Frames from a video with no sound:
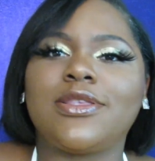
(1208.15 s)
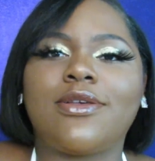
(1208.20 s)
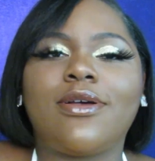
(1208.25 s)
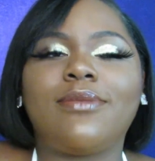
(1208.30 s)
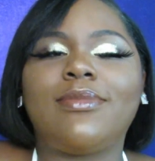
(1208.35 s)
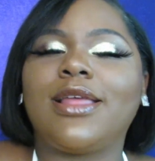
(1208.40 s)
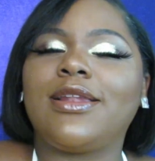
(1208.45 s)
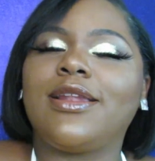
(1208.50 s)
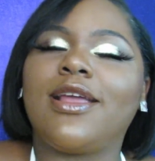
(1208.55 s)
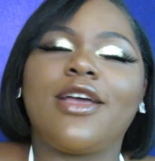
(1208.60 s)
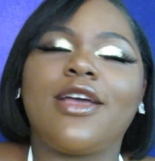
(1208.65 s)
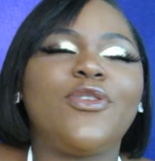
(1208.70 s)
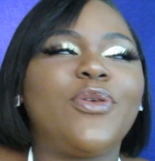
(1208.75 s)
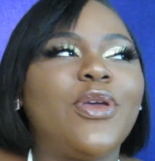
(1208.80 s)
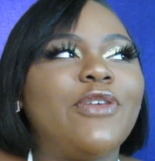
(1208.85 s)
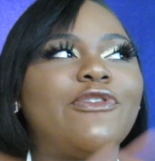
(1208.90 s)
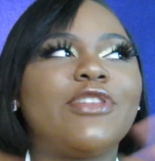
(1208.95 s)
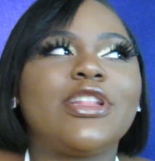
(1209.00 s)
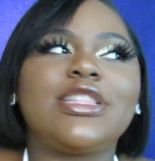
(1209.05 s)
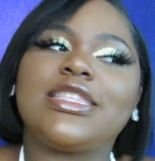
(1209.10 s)
So I'm like, nah, you
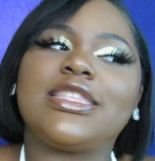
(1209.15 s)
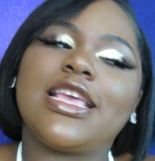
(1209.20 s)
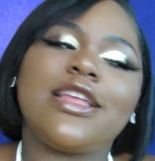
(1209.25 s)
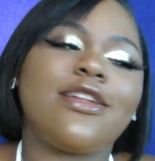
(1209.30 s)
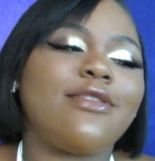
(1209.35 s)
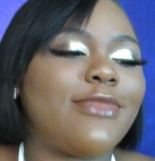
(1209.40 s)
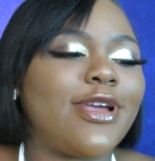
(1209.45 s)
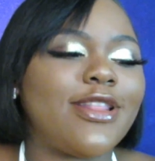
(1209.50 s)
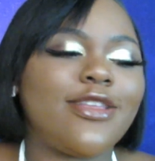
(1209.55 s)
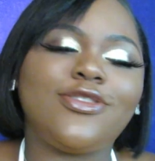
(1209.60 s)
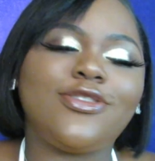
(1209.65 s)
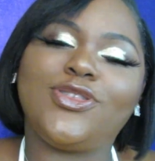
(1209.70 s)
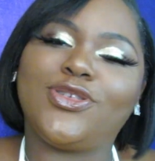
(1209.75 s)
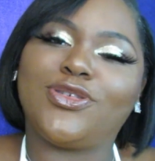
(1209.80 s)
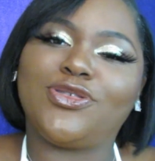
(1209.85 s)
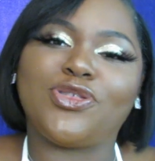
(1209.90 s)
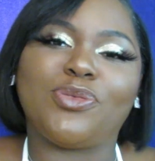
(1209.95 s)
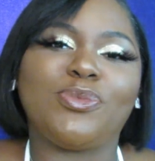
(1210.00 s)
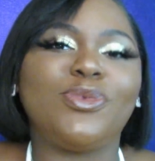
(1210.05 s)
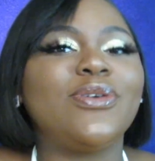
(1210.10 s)
ain't finna tell nobody else you
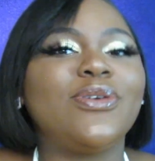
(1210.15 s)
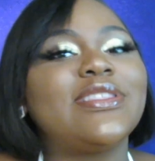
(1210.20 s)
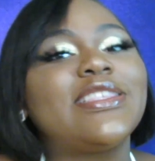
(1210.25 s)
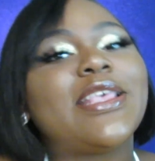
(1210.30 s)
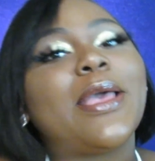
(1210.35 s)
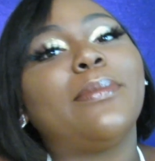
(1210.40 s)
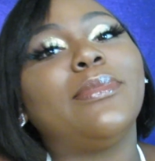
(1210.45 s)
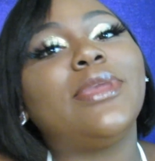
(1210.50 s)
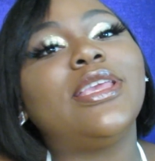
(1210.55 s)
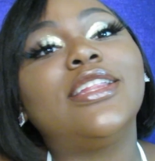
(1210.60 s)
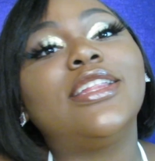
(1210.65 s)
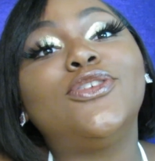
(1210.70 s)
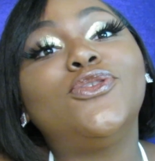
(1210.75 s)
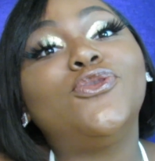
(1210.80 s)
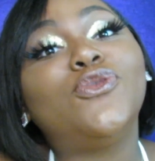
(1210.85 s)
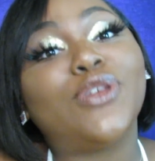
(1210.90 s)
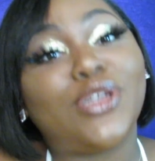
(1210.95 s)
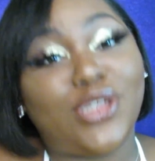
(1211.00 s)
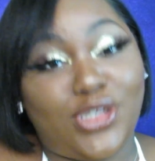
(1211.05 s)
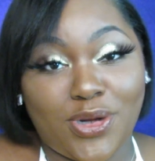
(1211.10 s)
gonna jump me. You gonna tell me that you
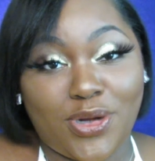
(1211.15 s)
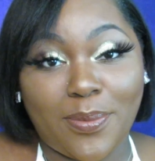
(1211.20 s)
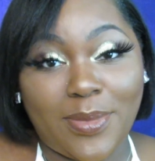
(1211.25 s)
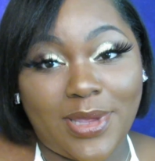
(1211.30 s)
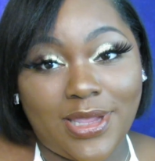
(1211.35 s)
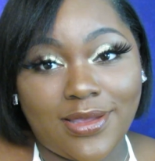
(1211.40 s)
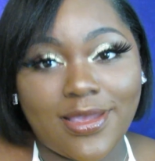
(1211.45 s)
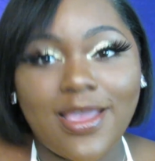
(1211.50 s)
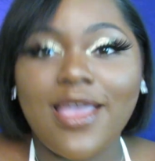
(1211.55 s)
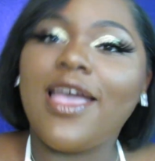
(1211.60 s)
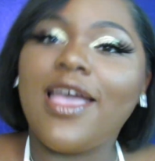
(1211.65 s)
finna jump me.